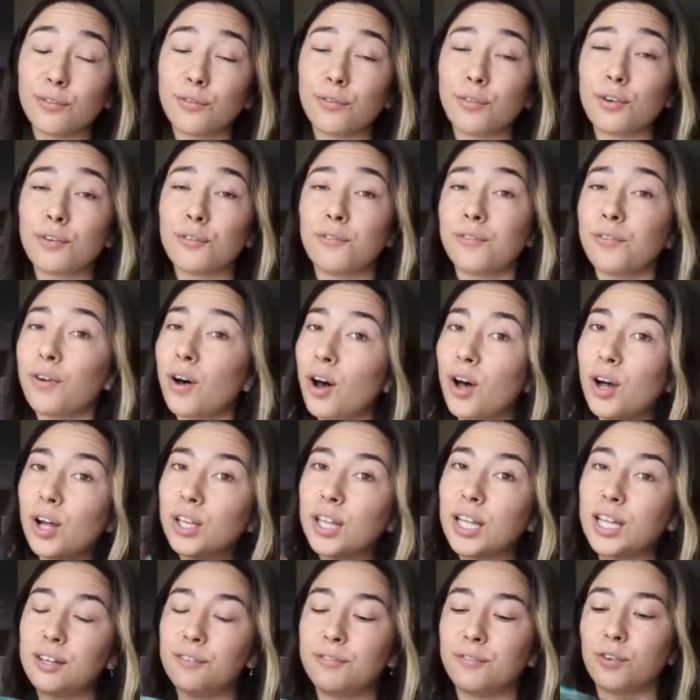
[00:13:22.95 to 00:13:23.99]
for fall
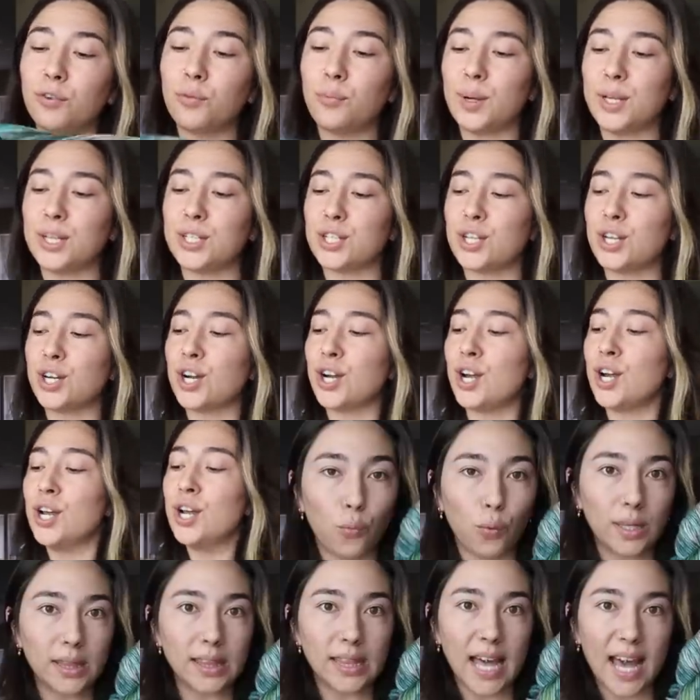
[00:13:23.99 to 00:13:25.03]
and for winter.
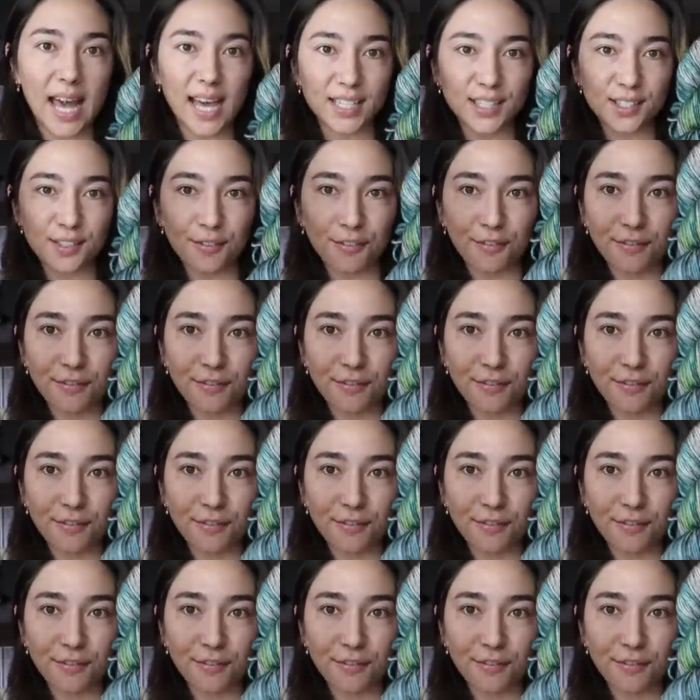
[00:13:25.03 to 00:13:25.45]
One last